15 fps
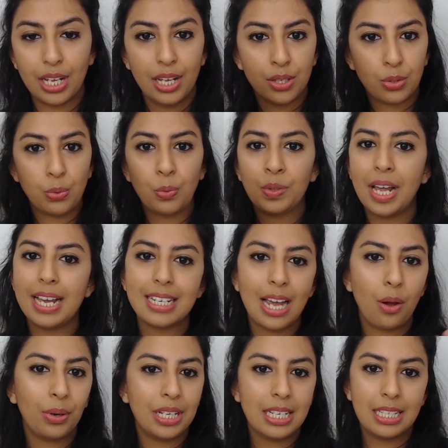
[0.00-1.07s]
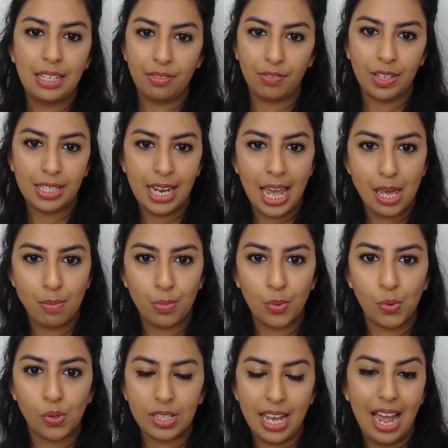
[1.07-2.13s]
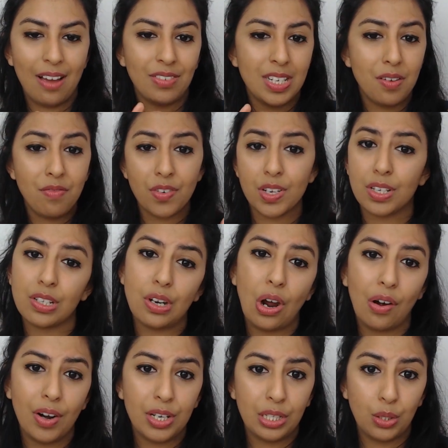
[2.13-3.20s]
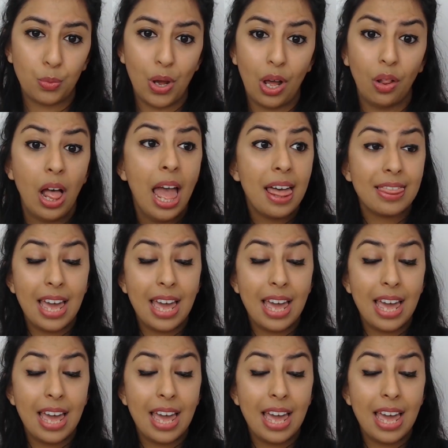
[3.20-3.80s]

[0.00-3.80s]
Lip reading: it's all laid out into different tables. They have different scenarios as well.